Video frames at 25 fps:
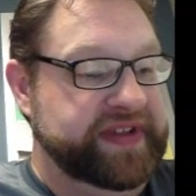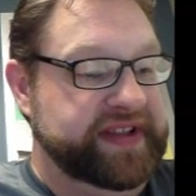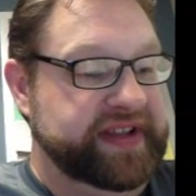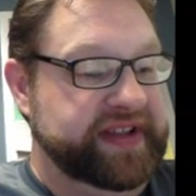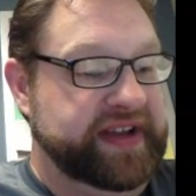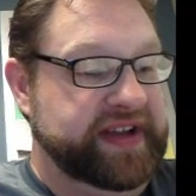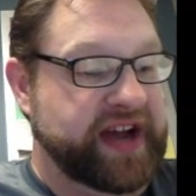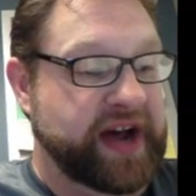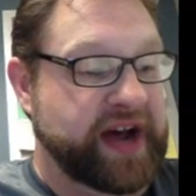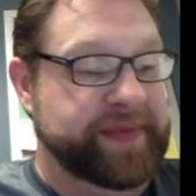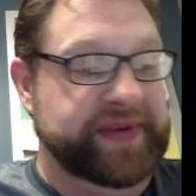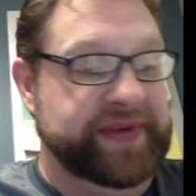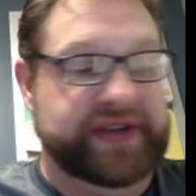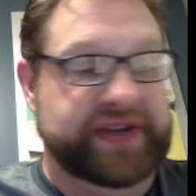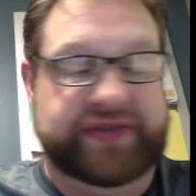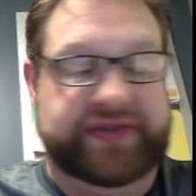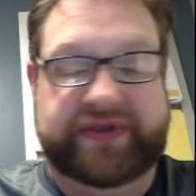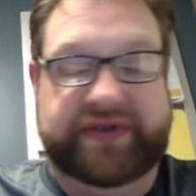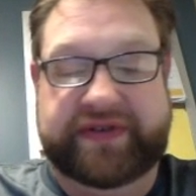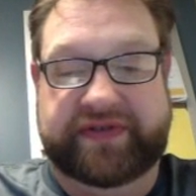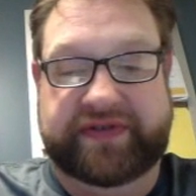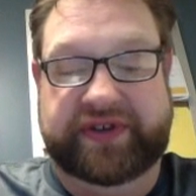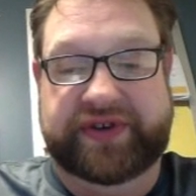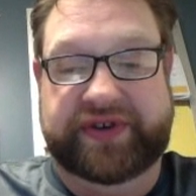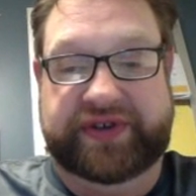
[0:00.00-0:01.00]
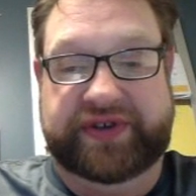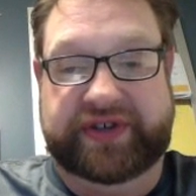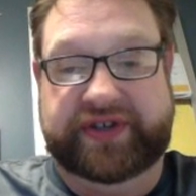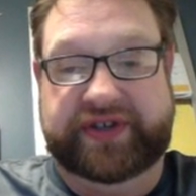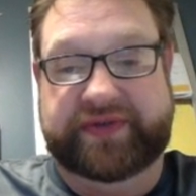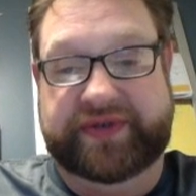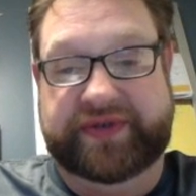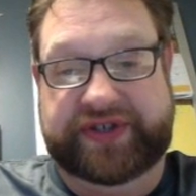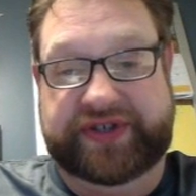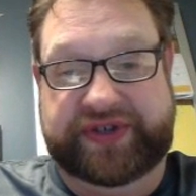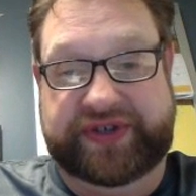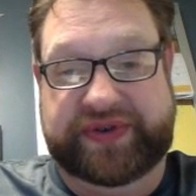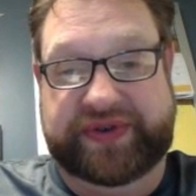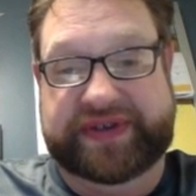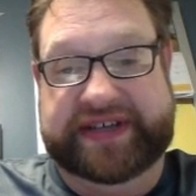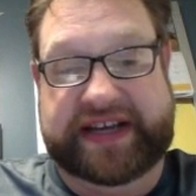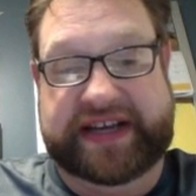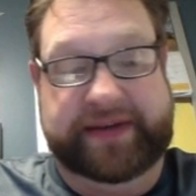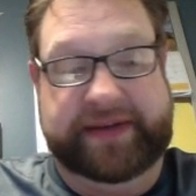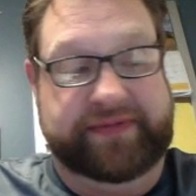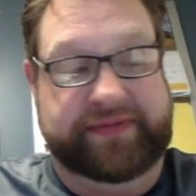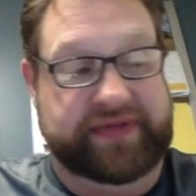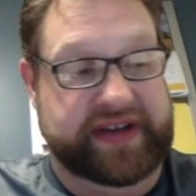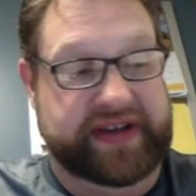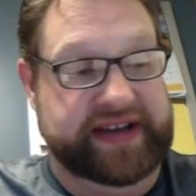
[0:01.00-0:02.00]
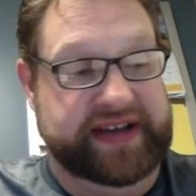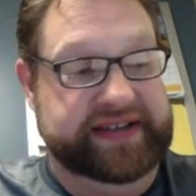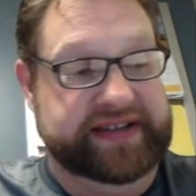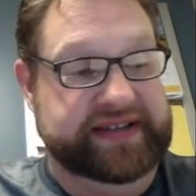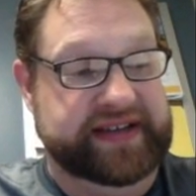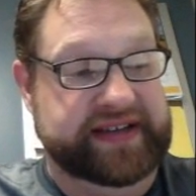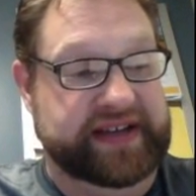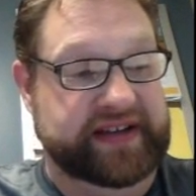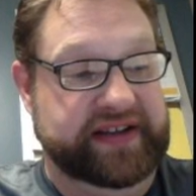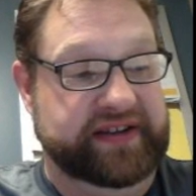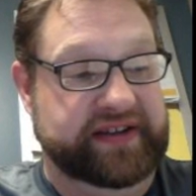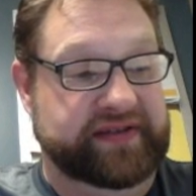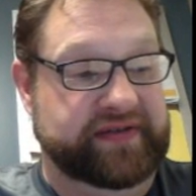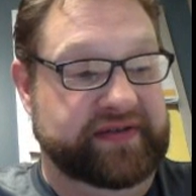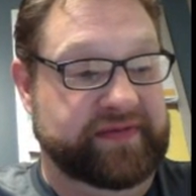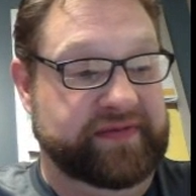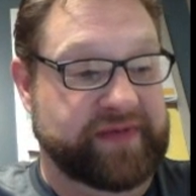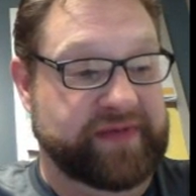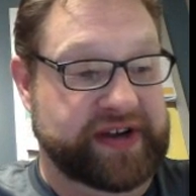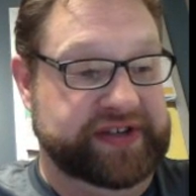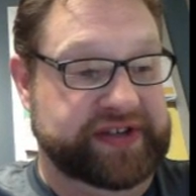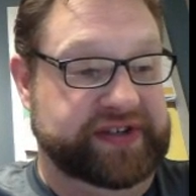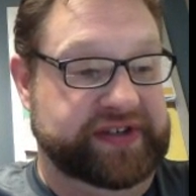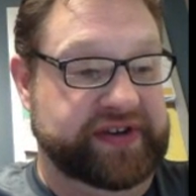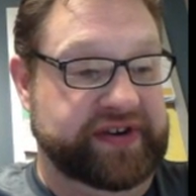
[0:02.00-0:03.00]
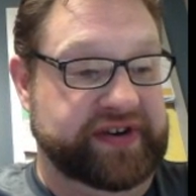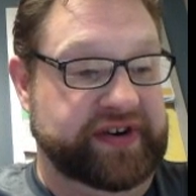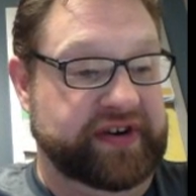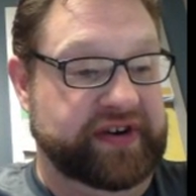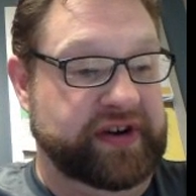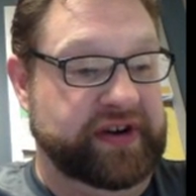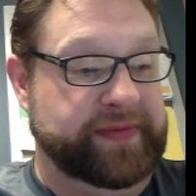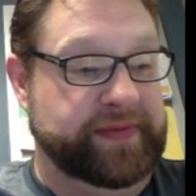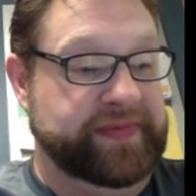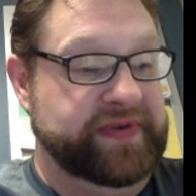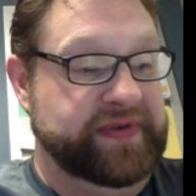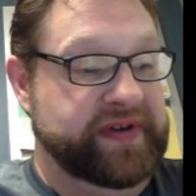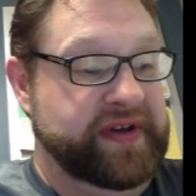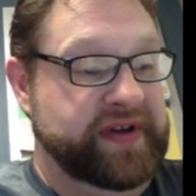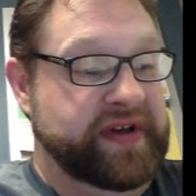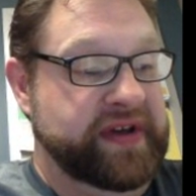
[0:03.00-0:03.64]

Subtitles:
that the communist revolutions would soon take place in Western Europe.